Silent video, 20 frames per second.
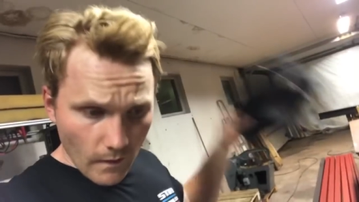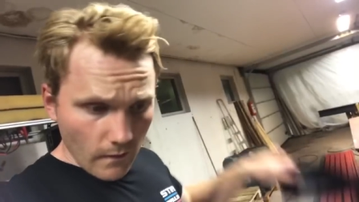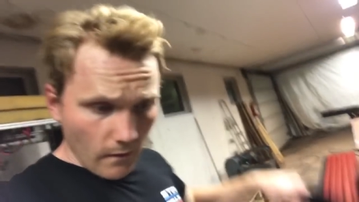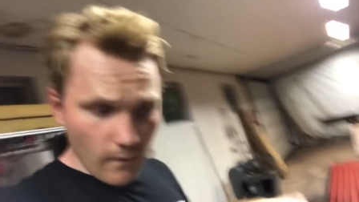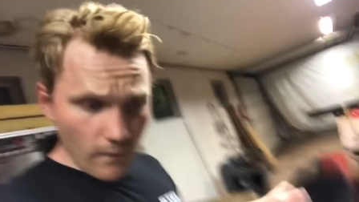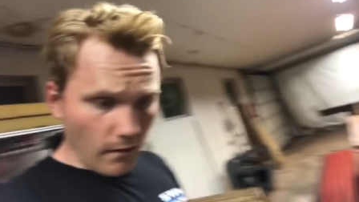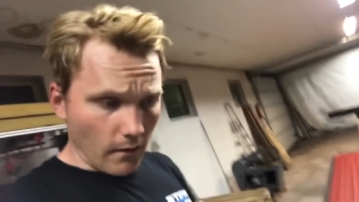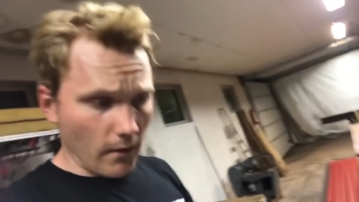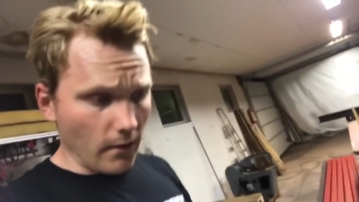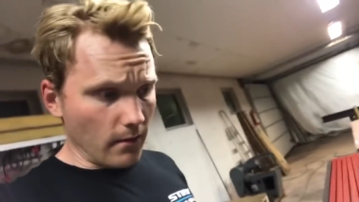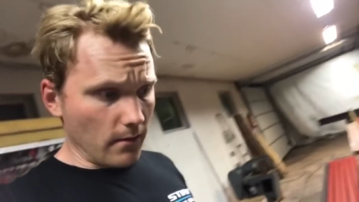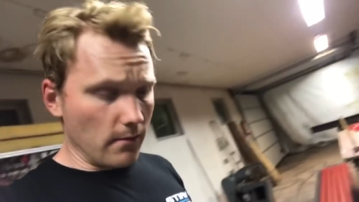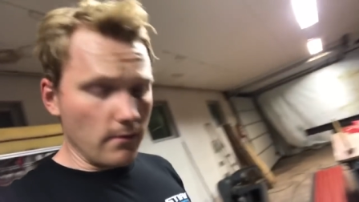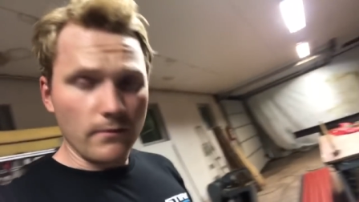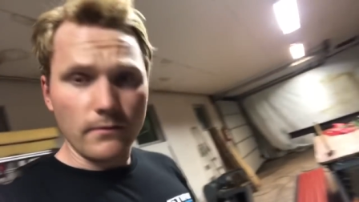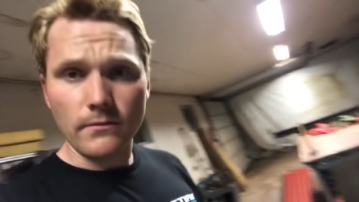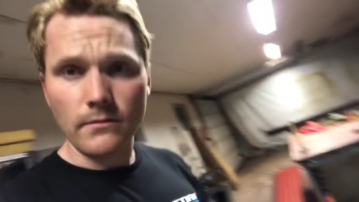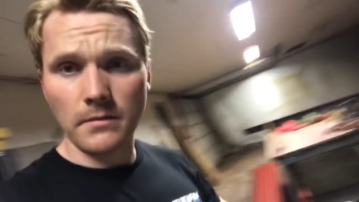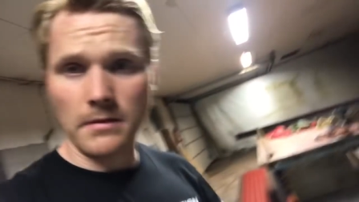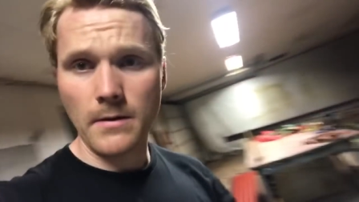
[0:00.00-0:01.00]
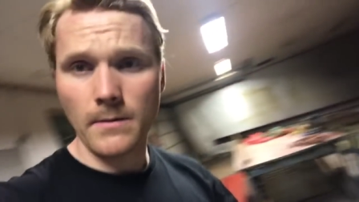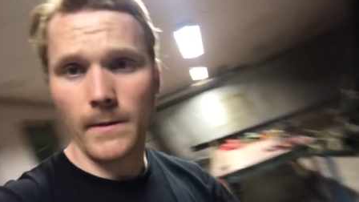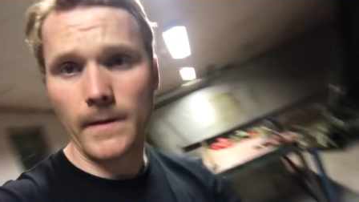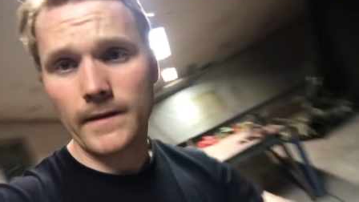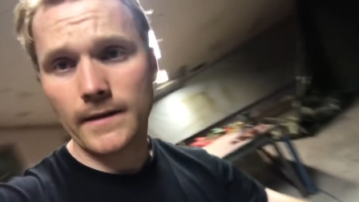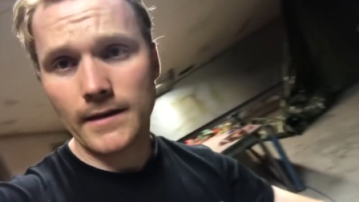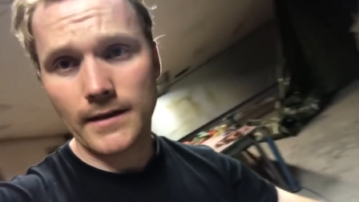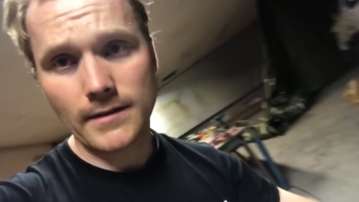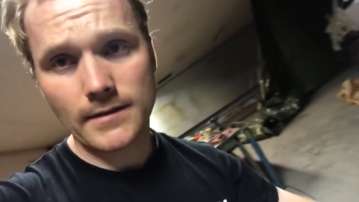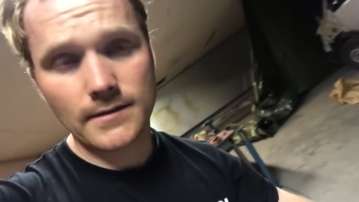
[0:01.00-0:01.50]
So,
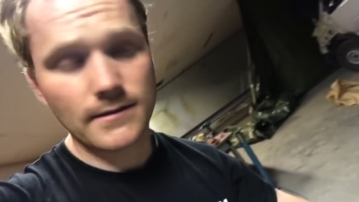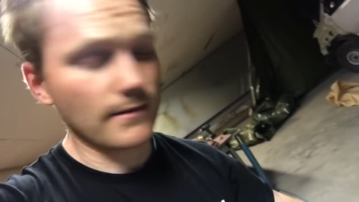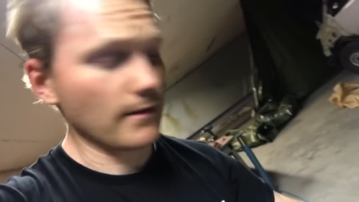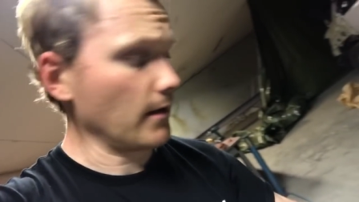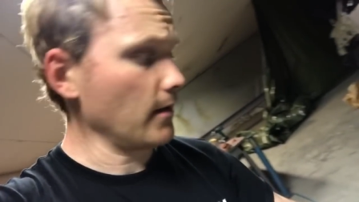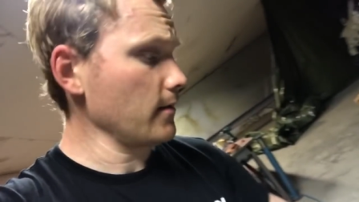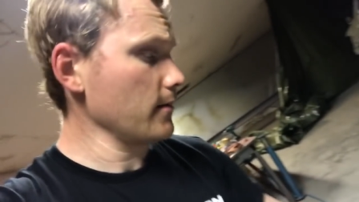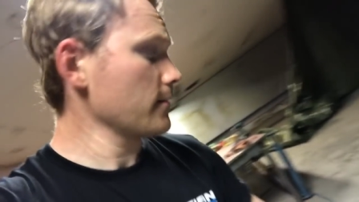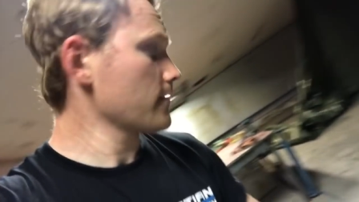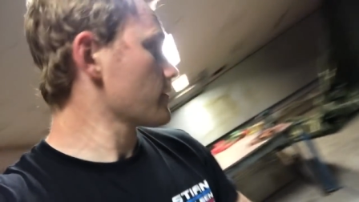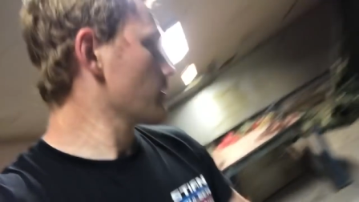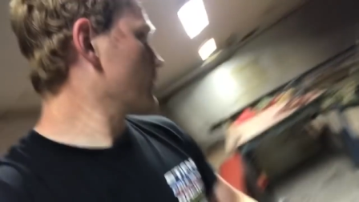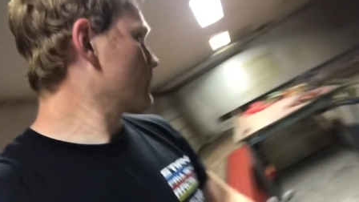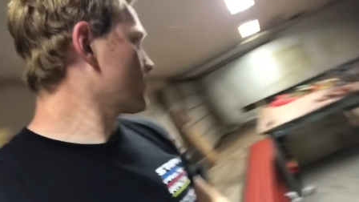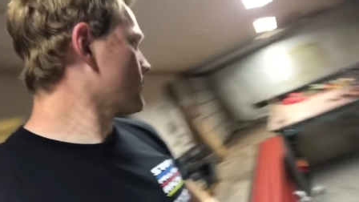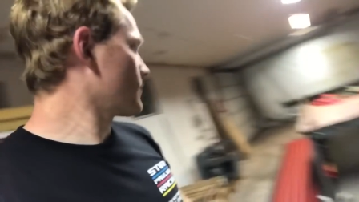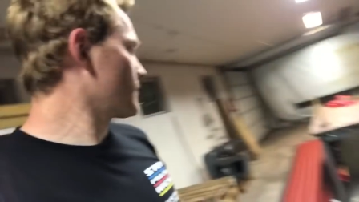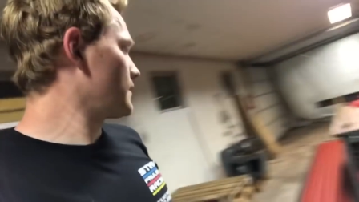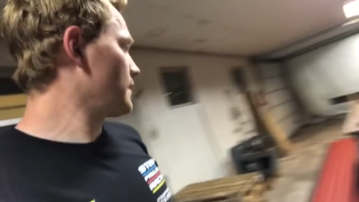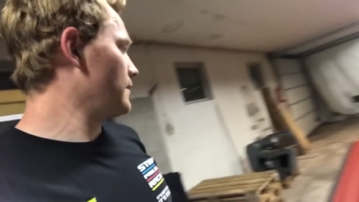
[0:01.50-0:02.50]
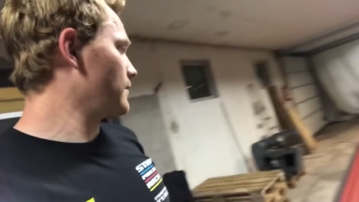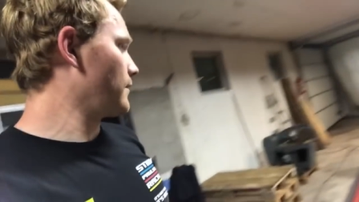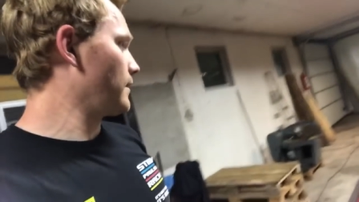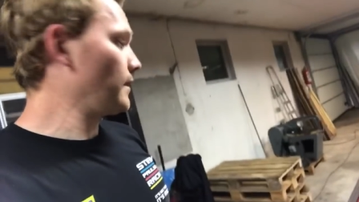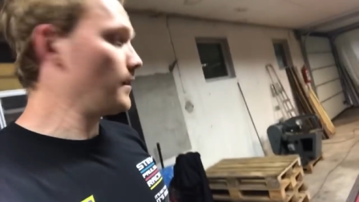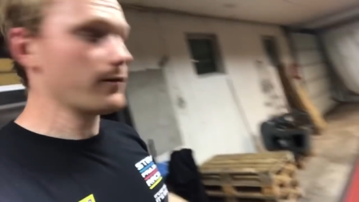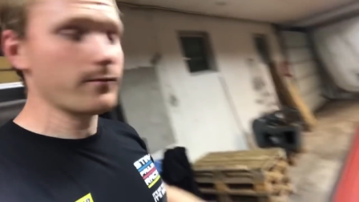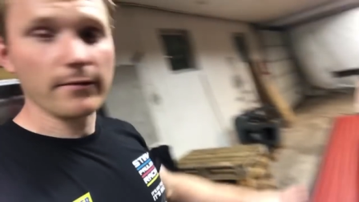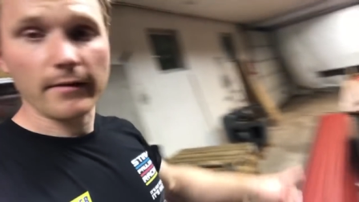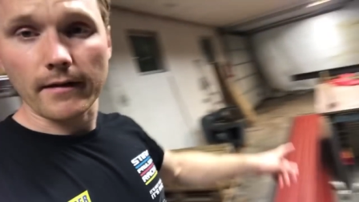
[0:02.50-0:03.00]
when that's done, it's time to continue
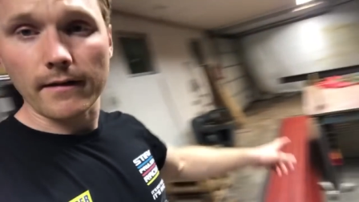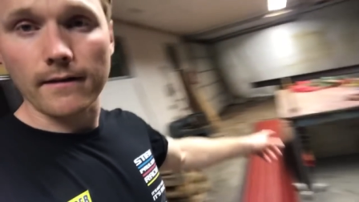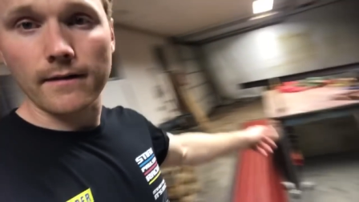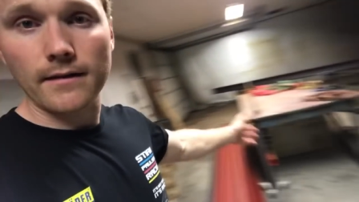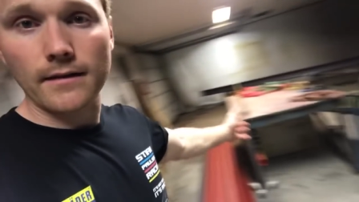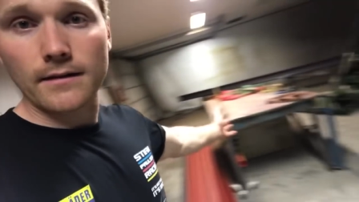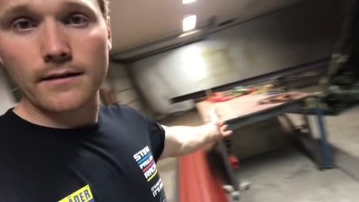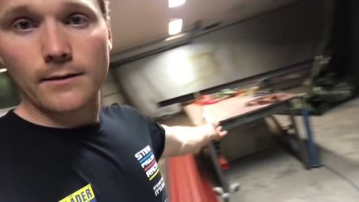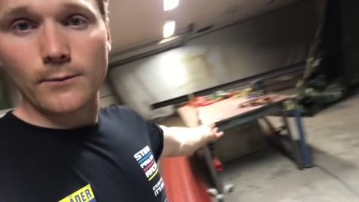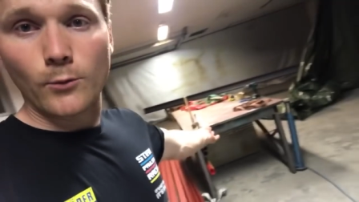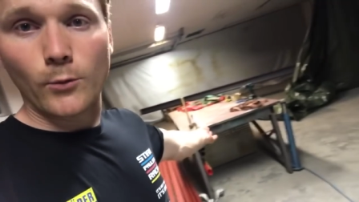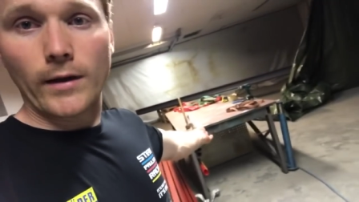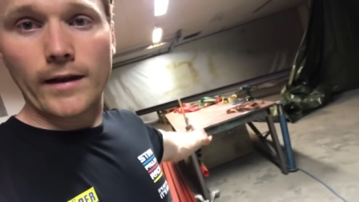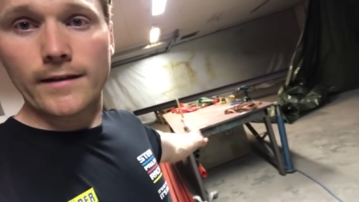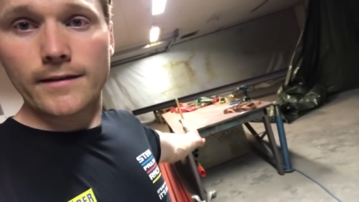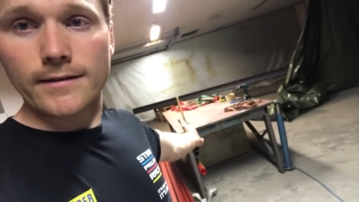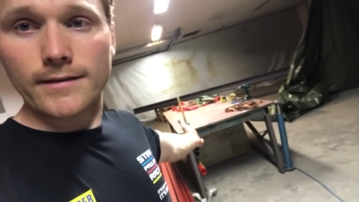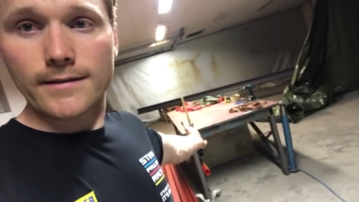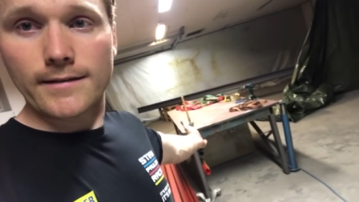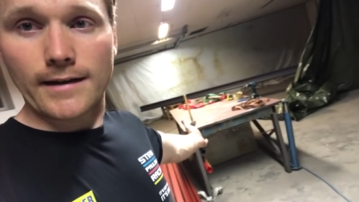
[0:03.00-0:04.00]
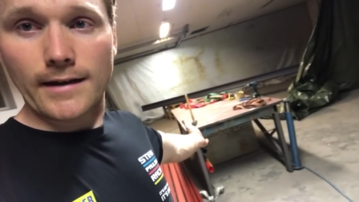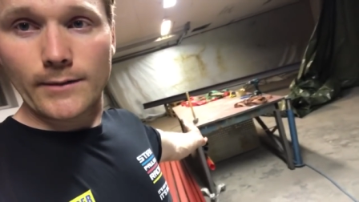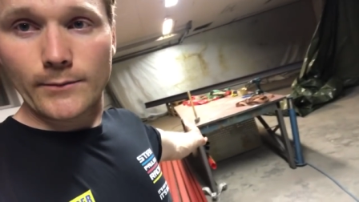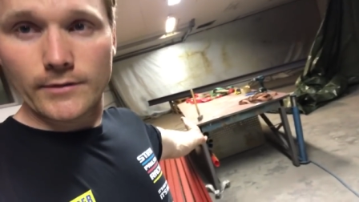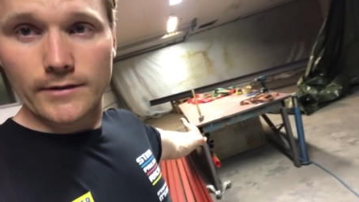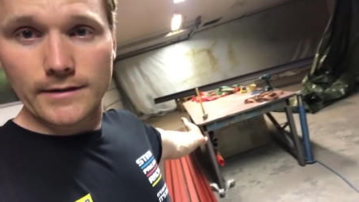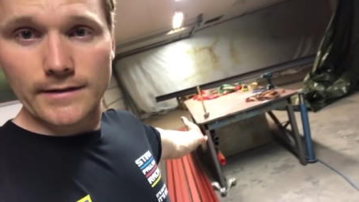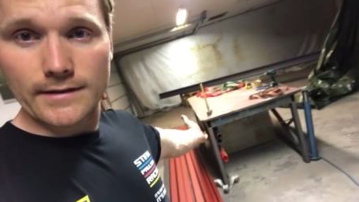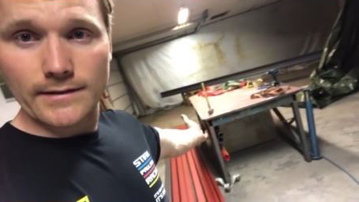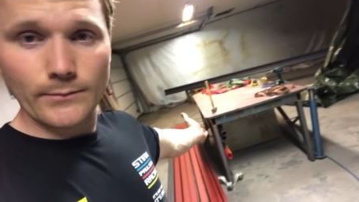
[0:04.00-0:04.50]
here. We can see the welding
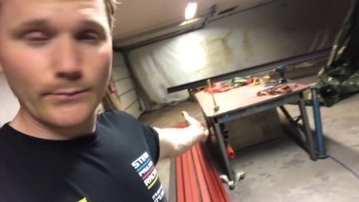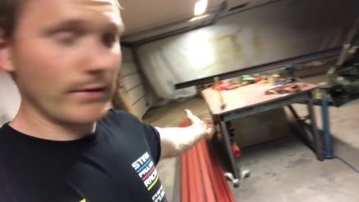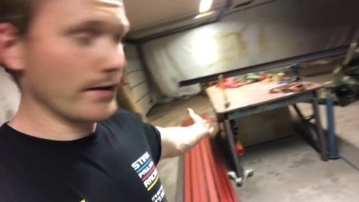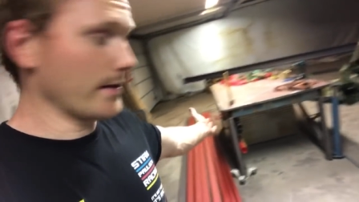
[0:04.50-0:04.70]
table is in